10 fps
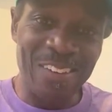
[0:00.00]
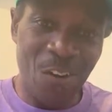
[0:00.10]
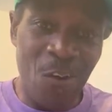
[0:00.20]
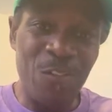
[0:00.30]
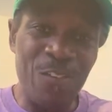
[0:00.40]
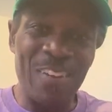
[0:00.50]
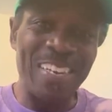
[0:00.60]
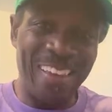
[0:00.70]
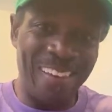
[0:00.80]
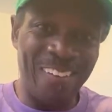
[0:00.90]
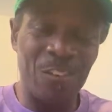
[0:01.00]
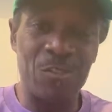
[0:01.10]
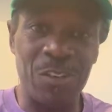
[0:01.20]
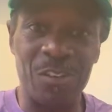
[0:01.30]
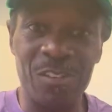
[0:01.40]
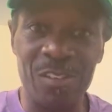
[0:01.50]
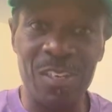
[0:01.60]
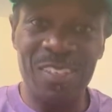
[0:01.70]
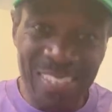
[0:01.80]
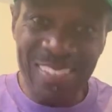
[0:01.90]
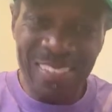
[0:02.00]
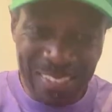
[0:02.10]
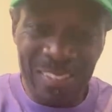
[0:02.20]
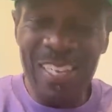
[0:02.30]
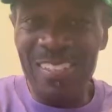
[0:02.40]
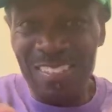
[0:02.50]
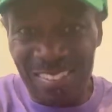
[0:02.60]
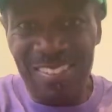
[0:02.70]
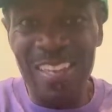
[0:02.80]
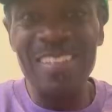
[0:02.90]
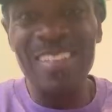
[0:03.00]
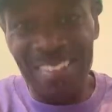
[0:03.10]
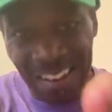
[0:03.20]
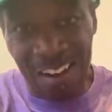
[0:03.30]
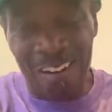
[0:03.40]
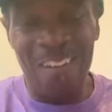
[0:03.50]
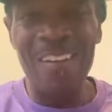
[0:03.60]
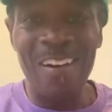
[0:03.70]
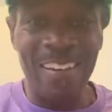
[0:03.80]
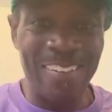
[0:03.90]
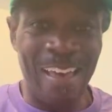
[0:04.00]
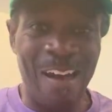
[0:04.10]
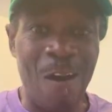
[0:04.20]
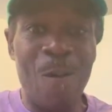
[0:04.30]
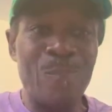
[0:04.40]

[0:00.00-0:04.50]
off of an elder. This is the shit that y'all allow